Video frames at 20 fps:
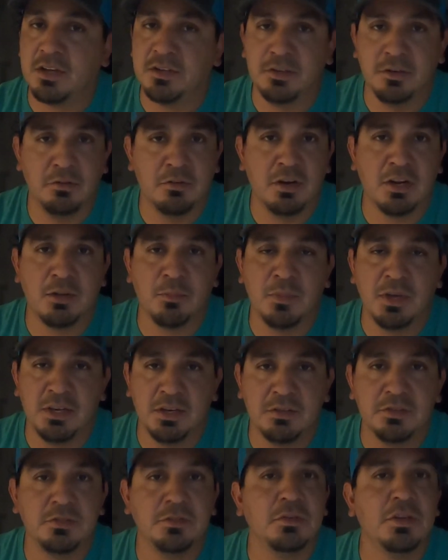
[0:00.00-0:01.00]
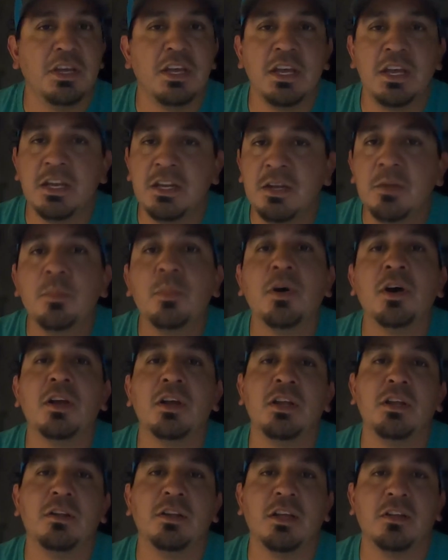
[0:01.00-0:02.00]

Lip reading: I do recommend it to anybody